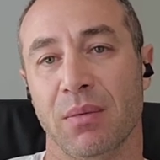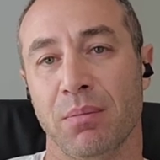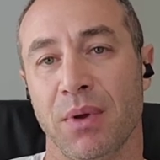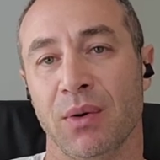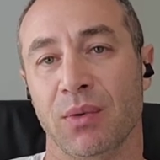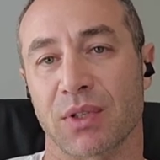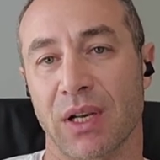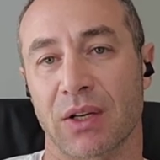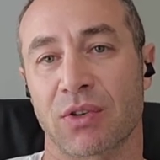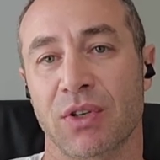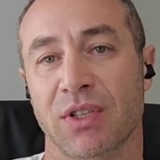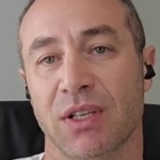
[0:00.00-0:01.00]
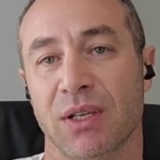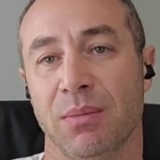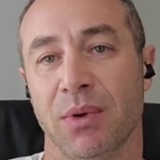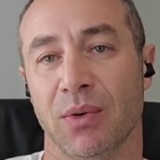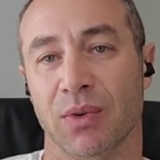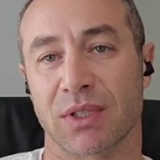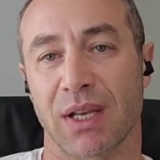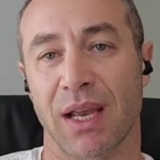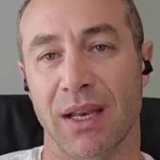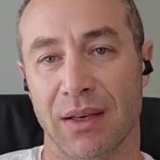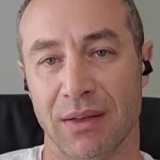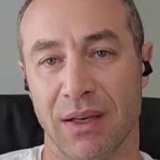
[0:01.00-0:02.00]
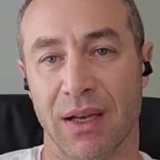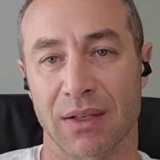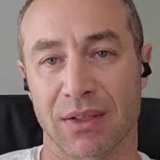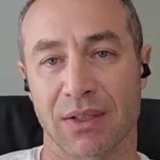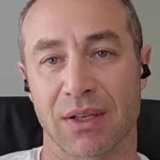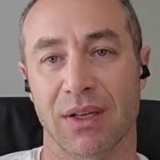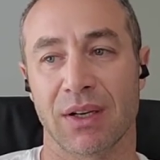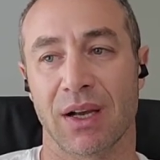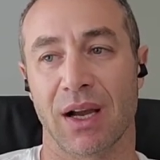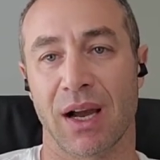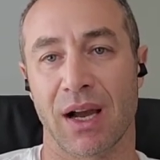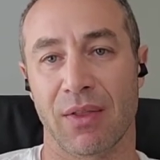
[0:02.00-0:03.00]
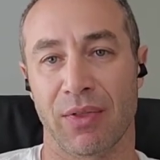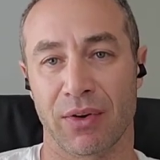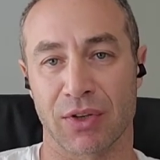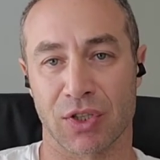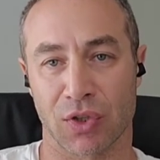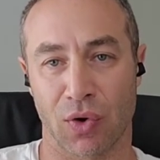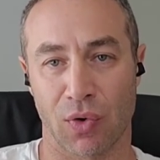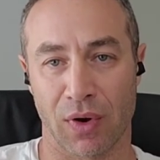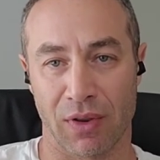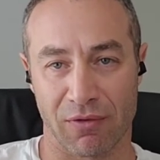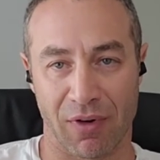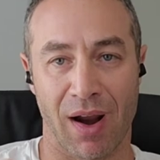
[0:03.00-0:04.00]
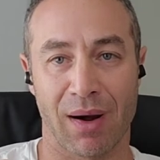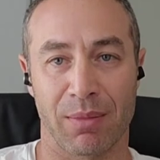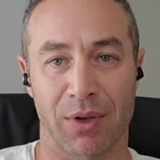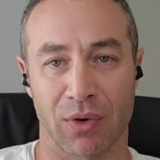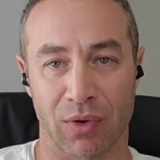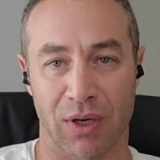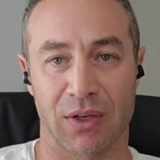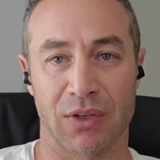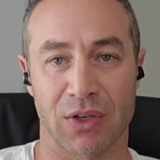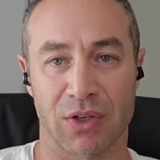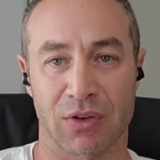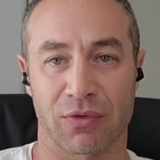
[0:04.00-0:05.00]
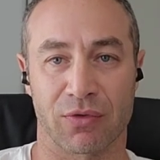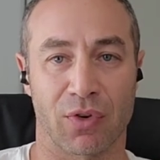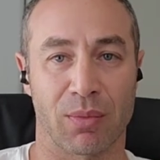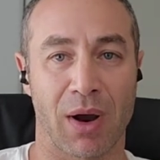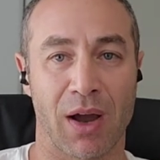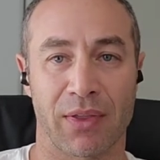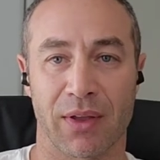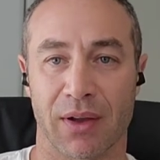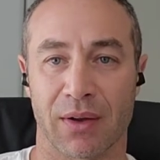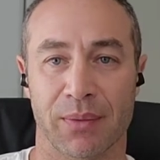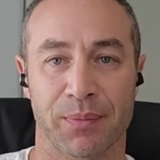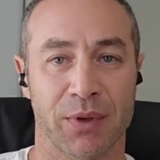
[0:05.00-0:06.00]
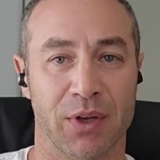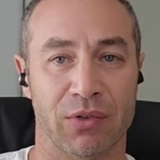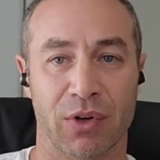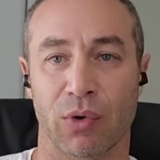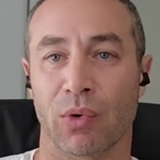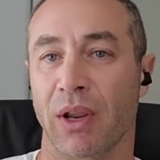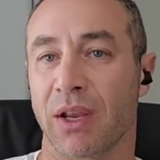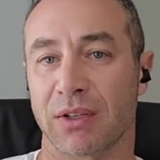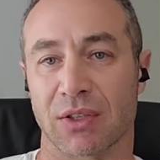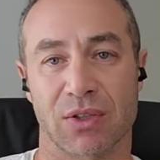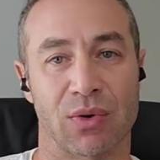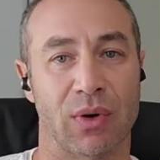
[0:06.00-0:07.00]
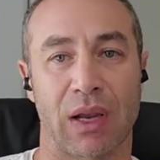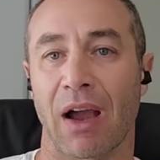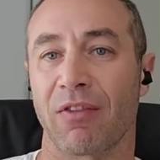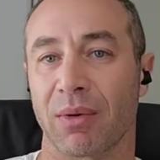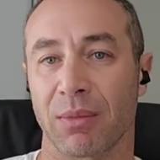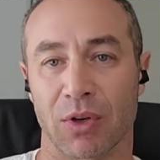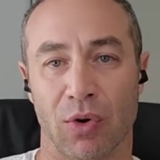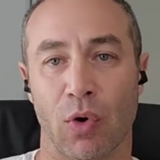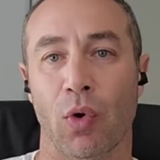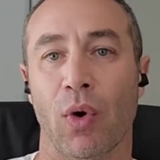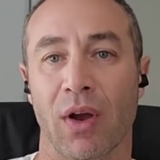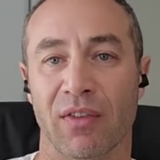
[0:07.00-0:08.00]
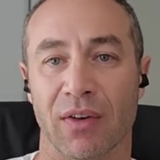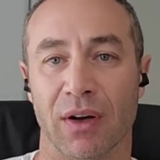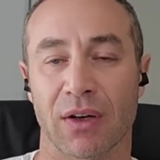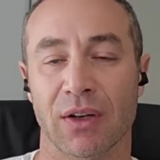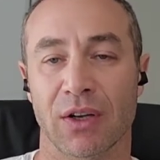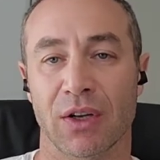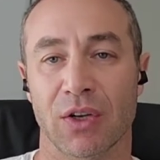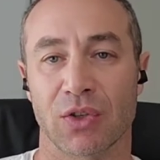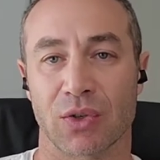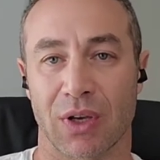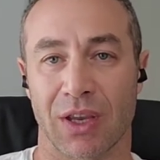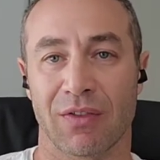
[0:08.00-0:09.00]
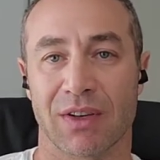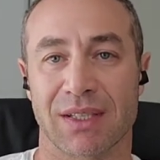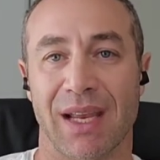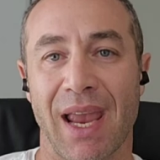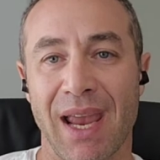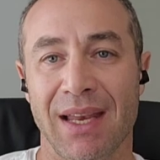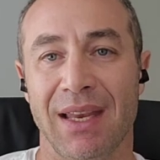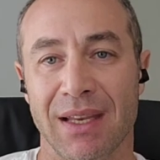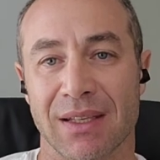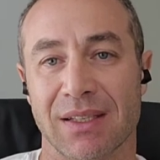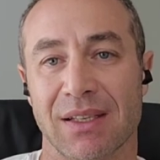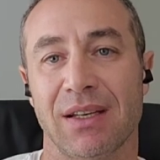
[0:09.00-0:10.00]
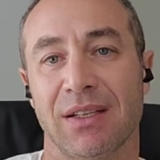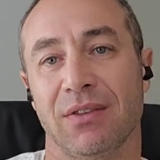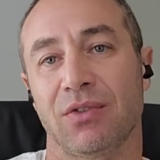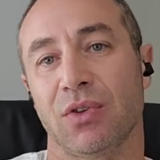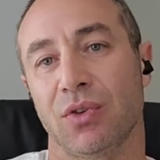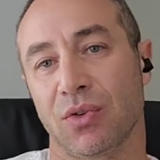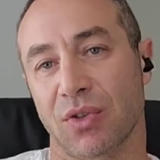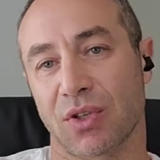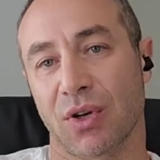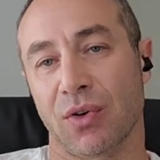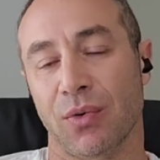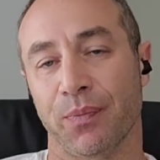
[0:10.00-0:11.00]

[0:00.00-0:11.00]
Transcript: bills, electricity bills, and yet uh, there is no environment or condition from other regulators or government or whoever to give us any incentive to do so.